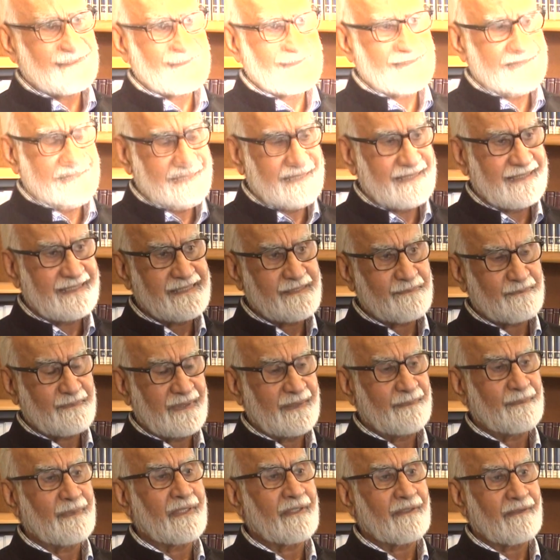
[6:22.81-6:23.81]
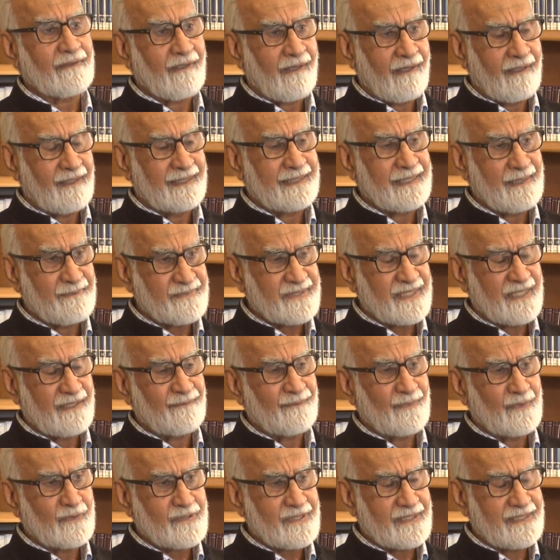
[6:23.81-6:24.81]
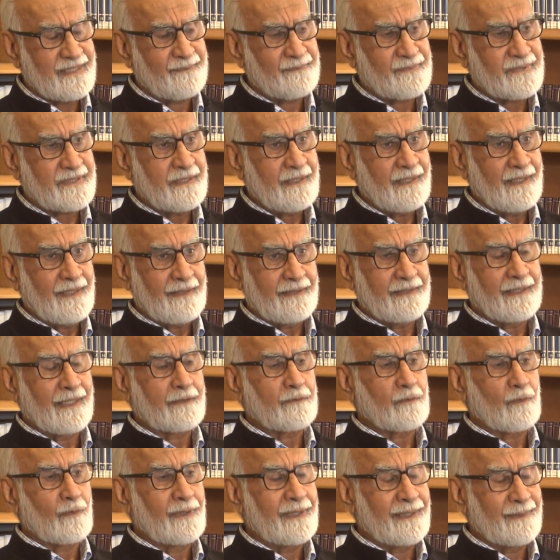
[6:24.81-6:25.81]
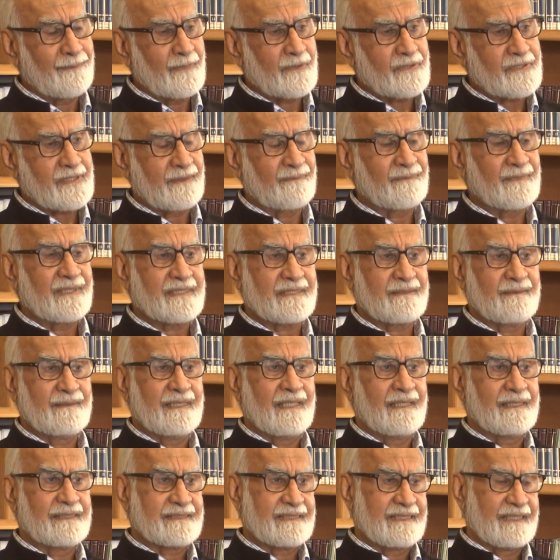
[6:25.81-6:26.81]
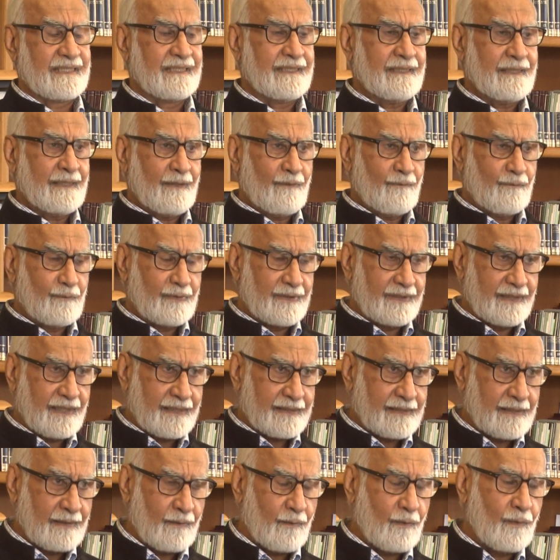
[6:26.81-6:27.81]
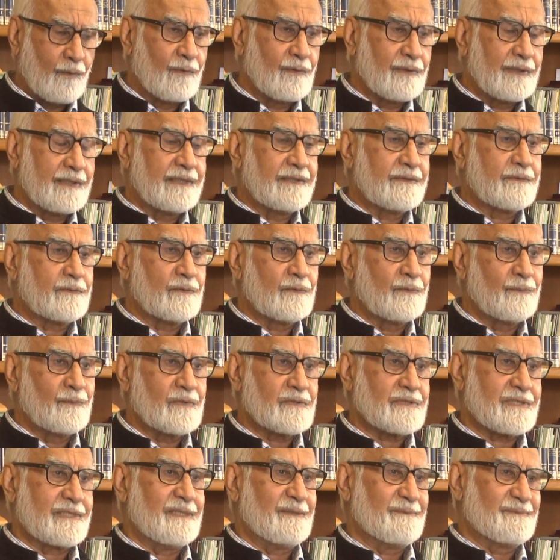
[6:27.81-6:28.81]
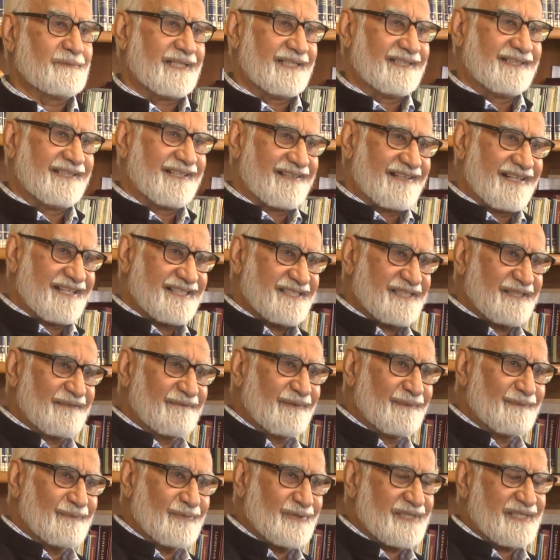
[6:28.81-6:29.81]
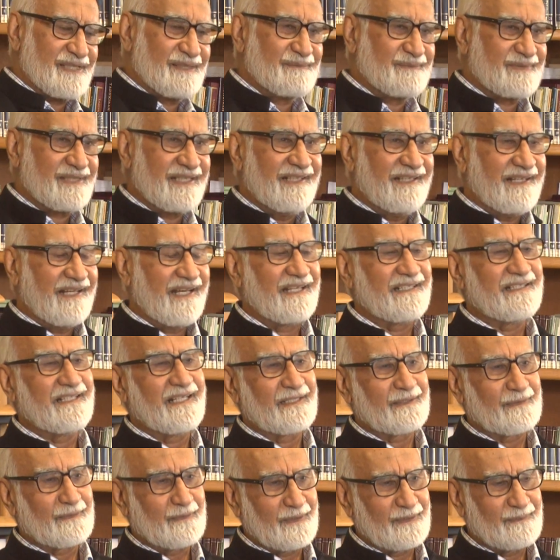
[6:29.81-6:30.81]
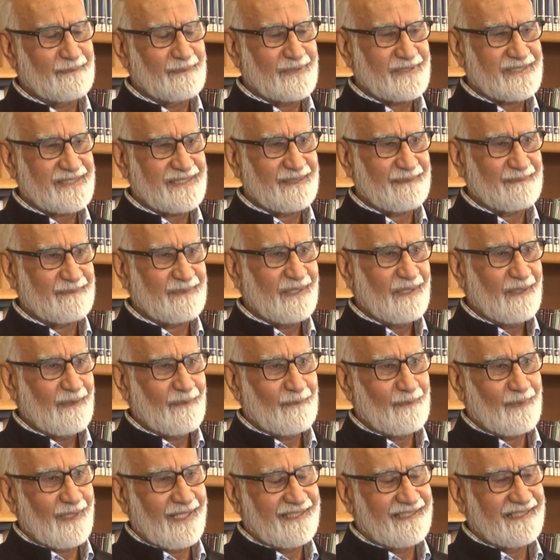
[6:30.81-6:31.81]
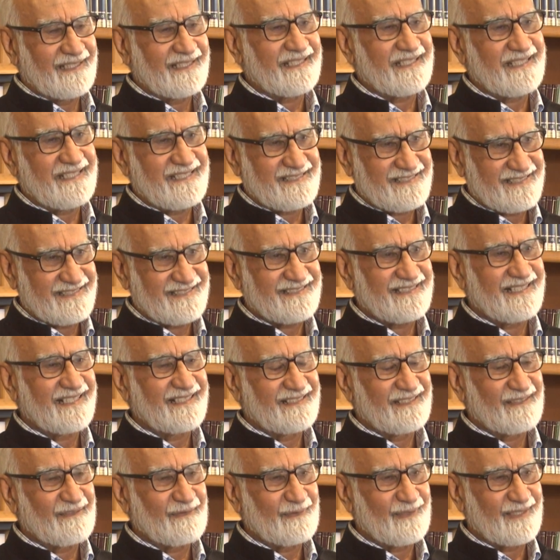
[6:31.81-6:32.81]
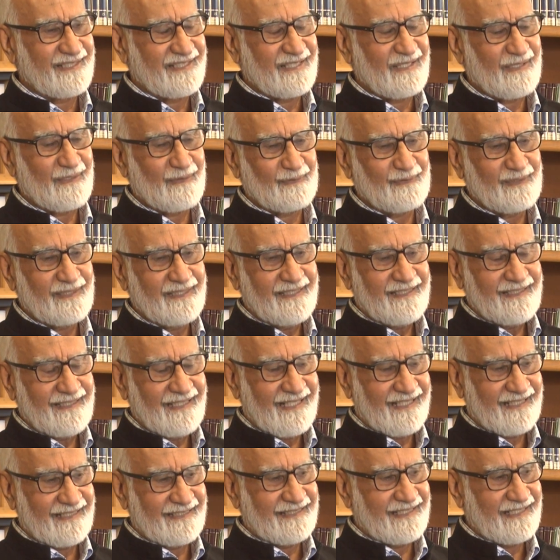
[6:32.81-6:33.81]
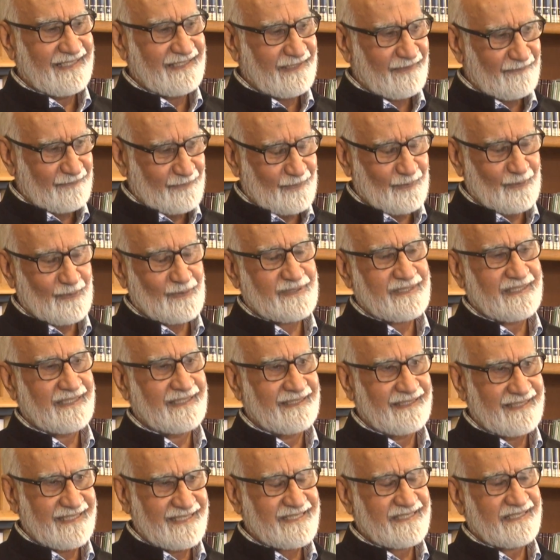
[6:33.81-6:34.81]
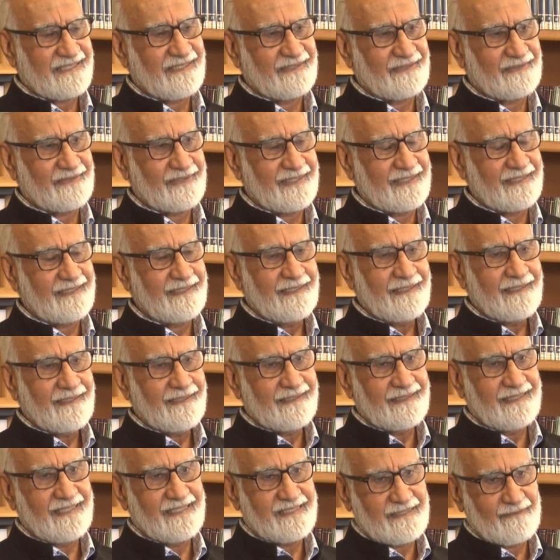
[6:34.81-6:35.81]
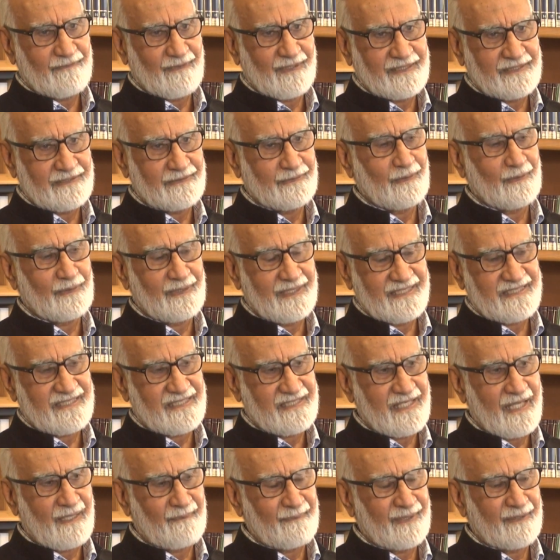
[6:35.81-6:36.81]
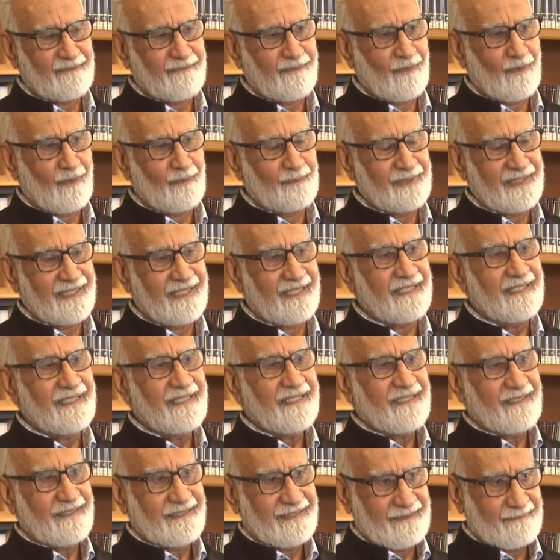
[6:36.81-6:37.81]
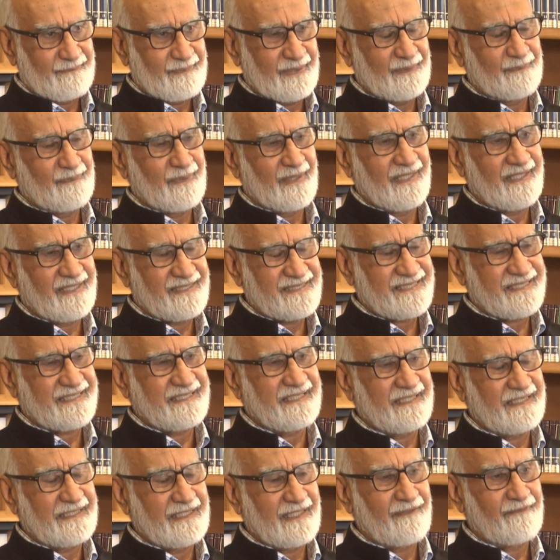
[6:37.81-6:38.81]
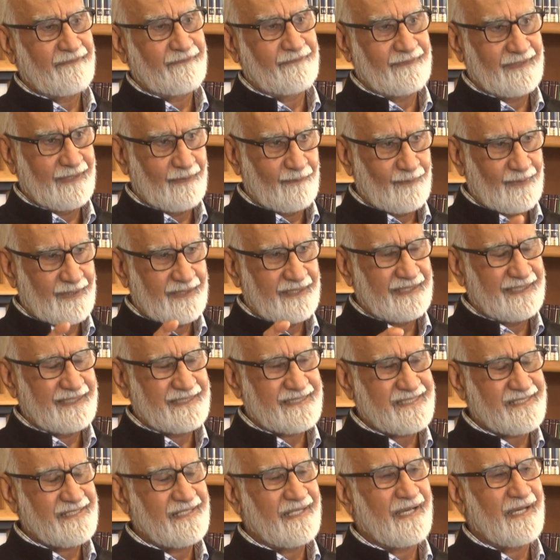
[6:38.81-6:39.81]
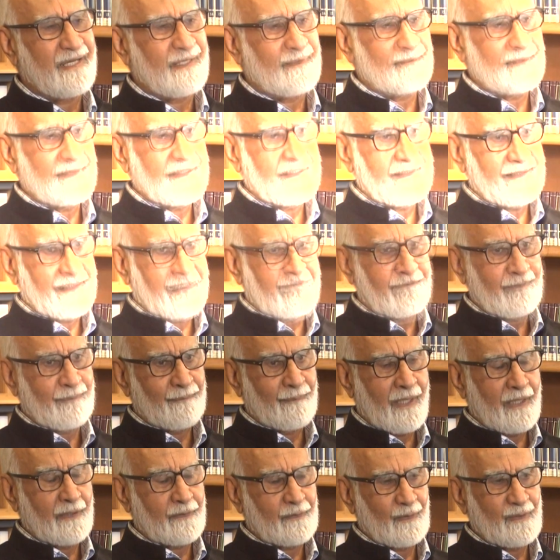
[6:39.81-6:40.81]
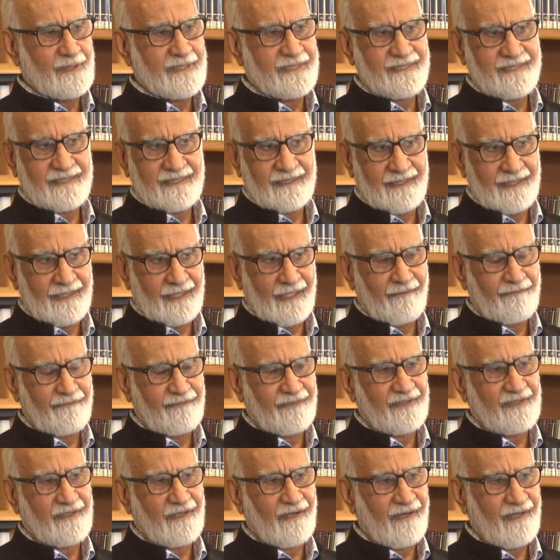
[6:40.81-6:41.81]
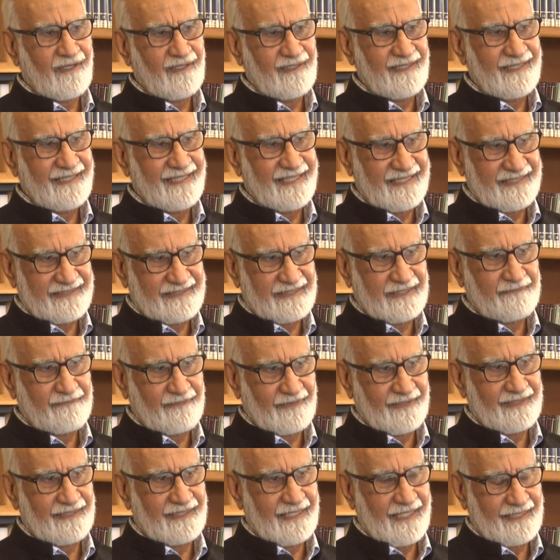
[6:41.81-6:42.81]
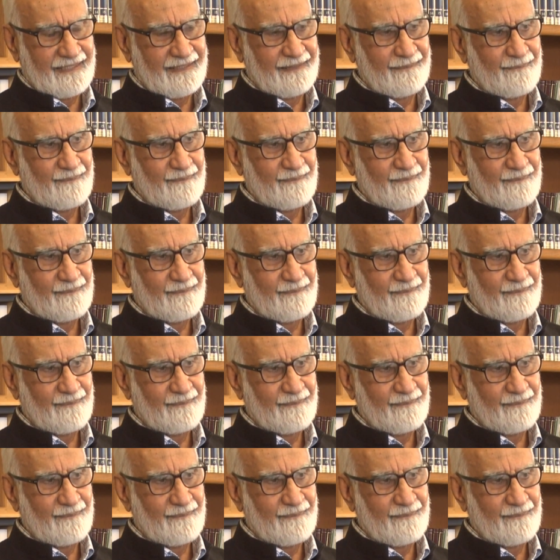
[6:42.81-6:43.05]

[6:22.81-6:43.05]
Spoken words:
These people call themselves Muslims. Not only Muslims, they say we are the only true Muslims and the rest of the Muslims are not good Muslims, while the case is the other way around. And then of course in this country there is what is known as Islamic phobia. People are scared of the word Islam. Our motto is love for all, hatred for none.